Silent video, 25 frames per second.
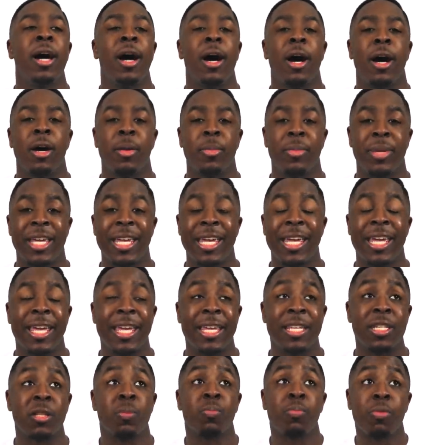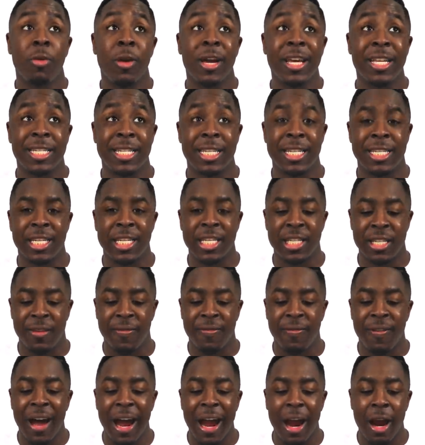Um, his presence is a
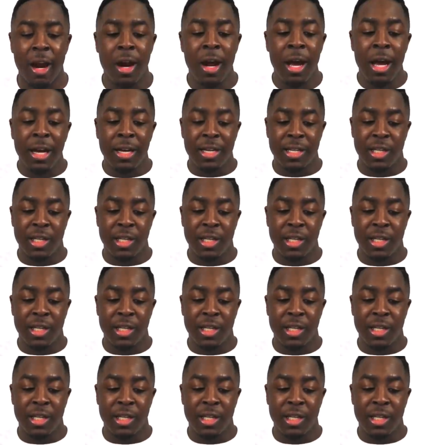fire.